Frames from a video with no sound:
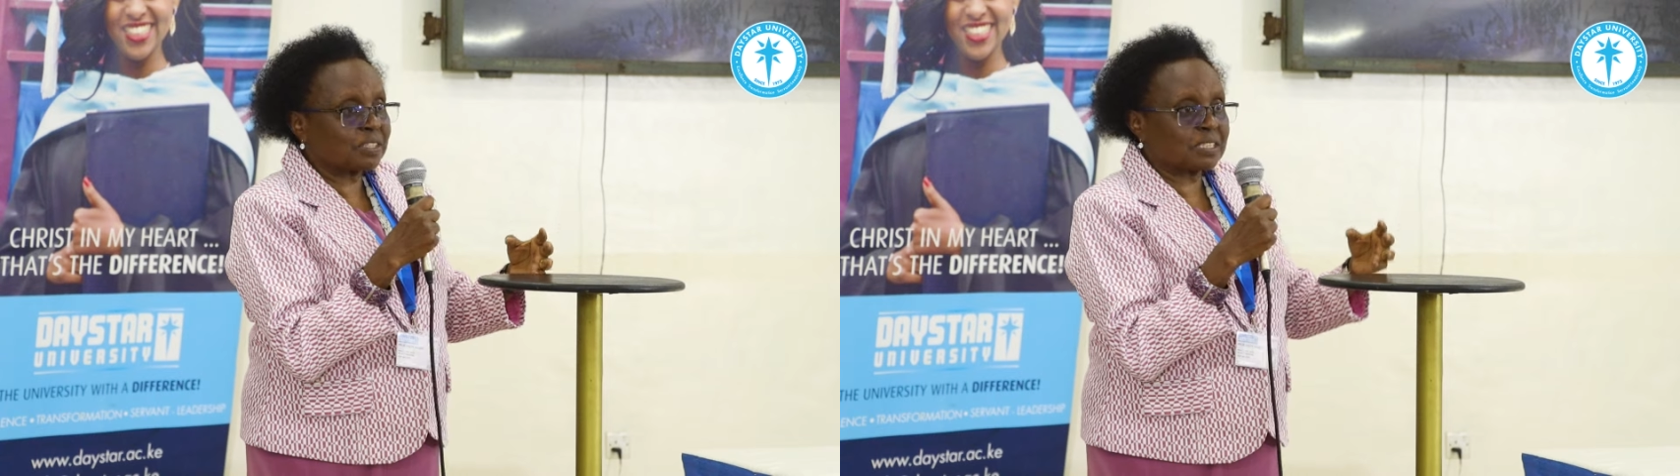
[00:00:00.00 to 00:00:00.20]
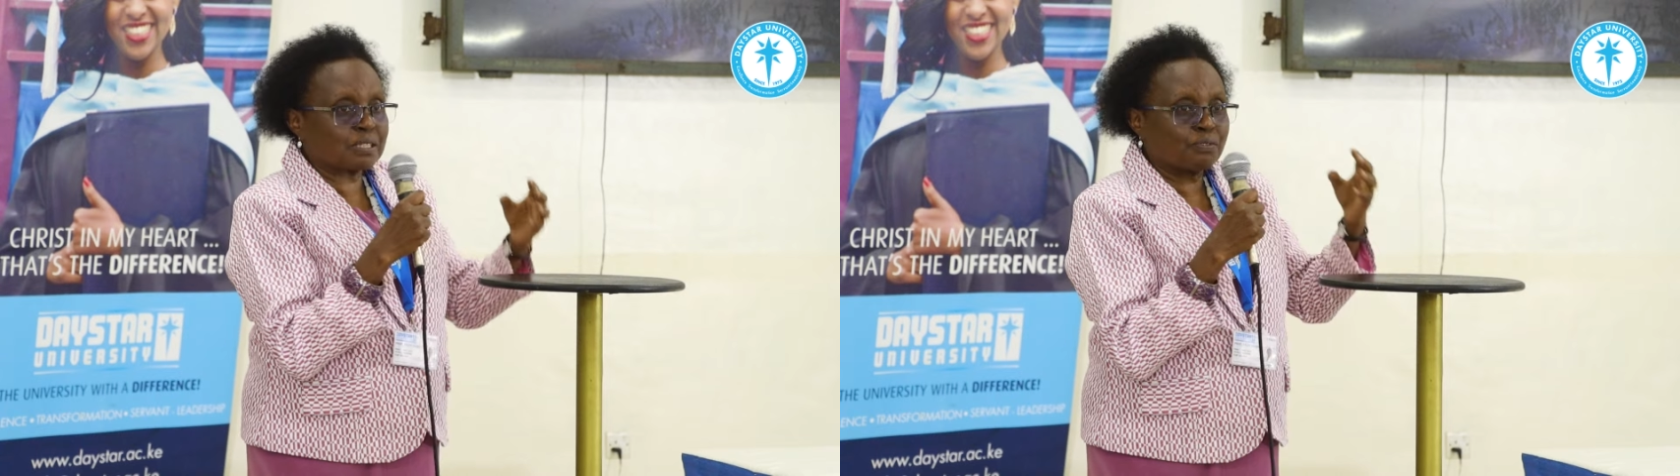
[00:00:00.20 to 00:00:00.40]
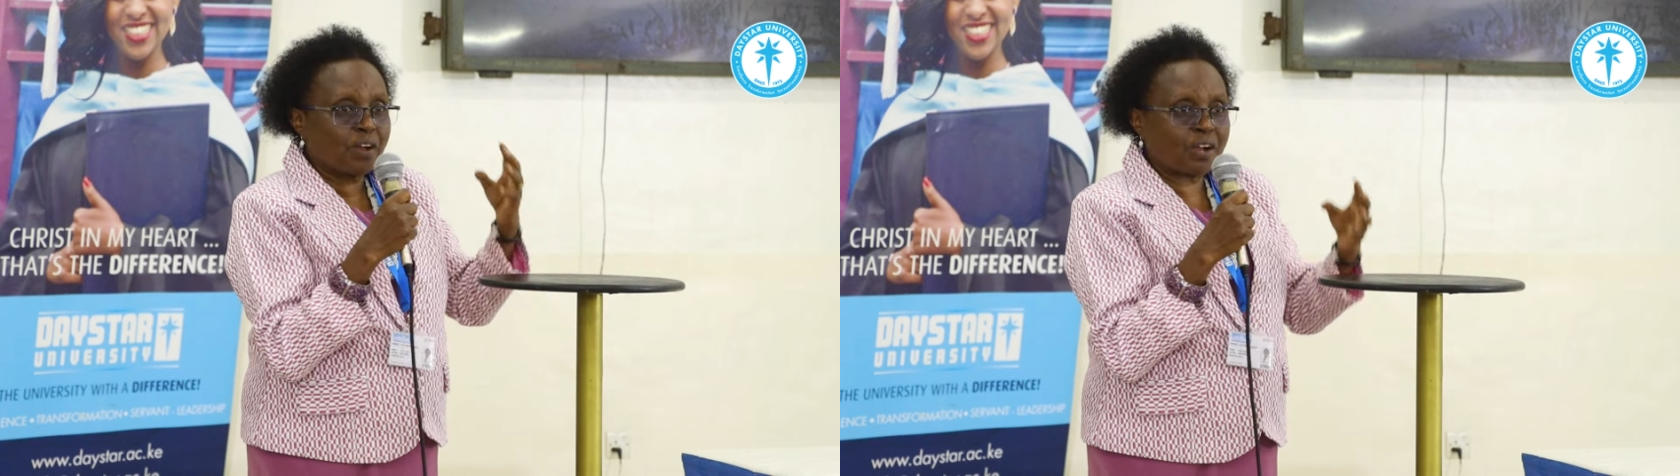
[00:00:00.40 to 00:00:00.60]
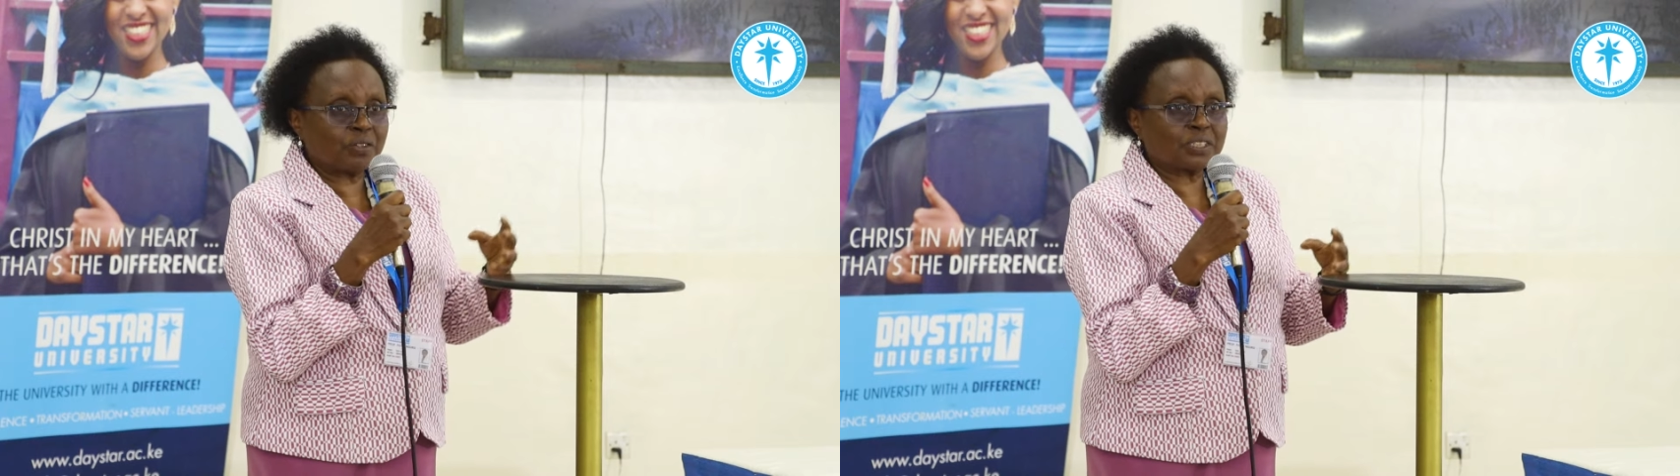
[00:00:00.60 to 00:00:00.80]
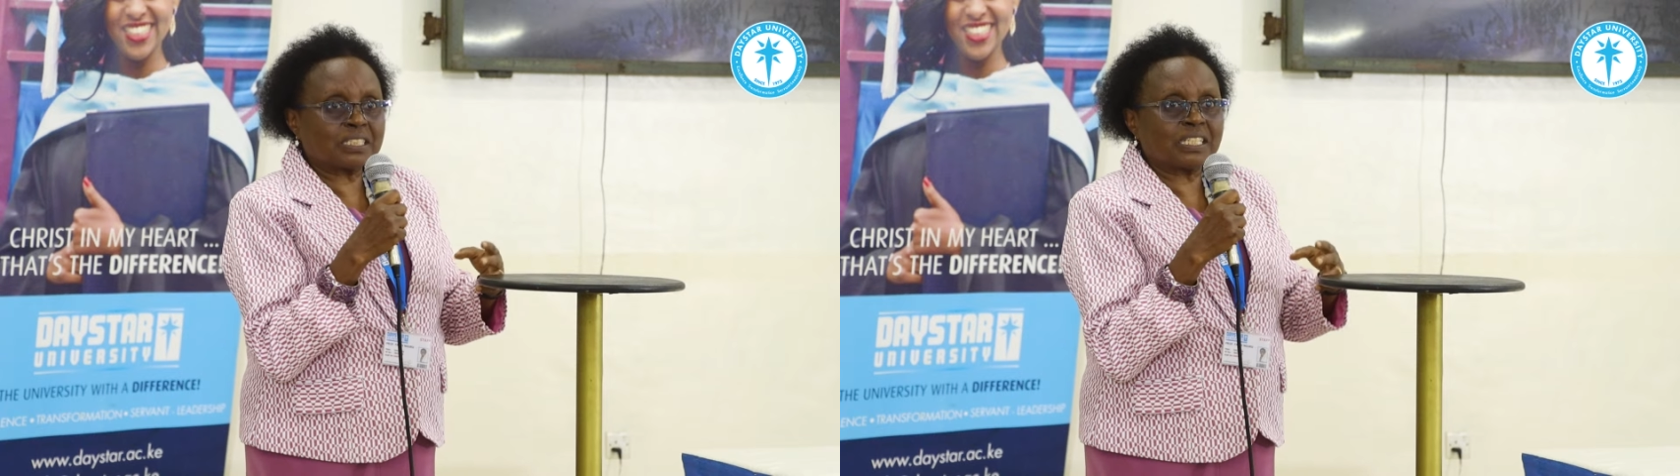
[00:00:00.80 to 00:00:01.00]
it is
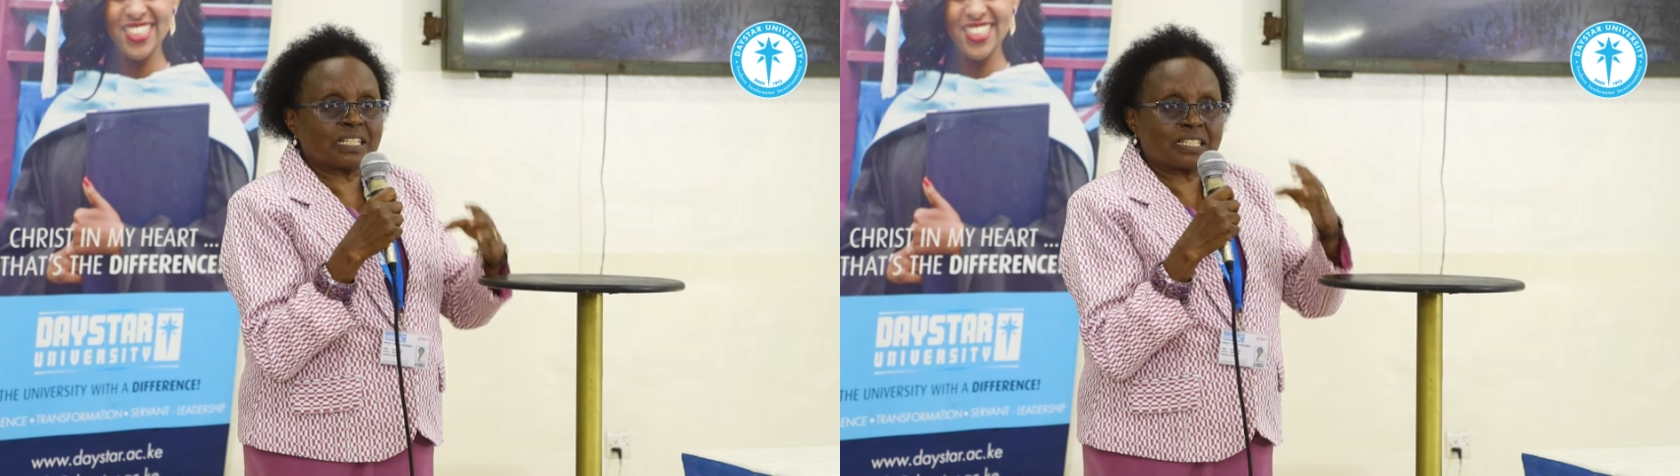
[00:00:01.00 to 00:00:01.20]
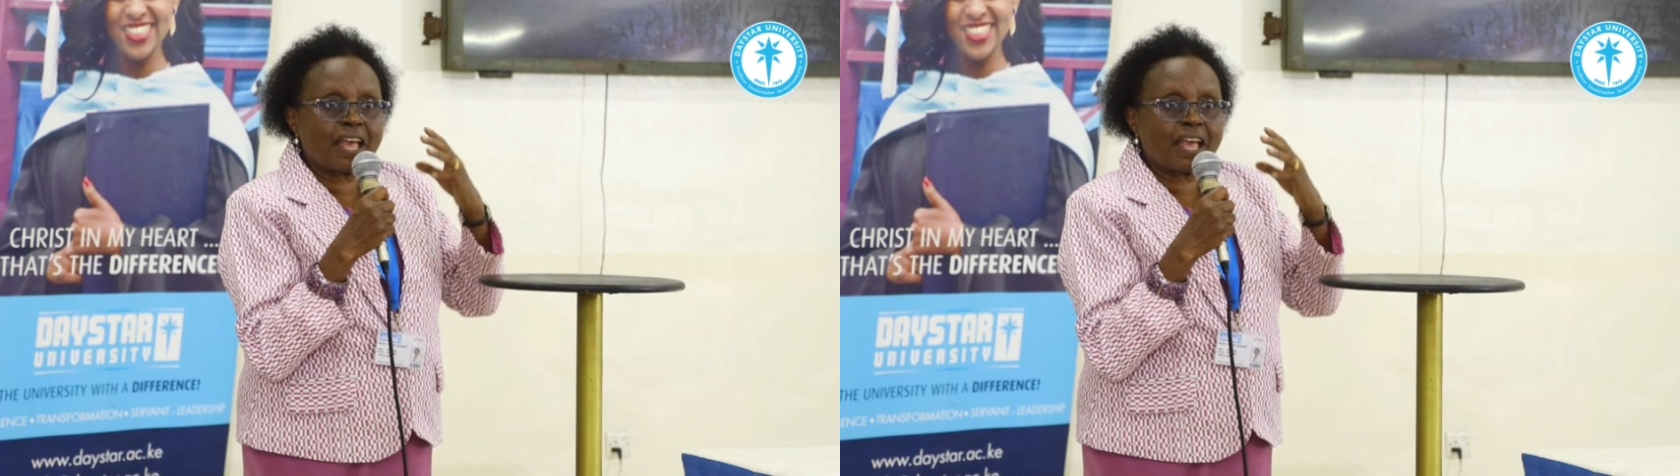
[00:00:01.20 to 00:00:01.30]
faculty, it is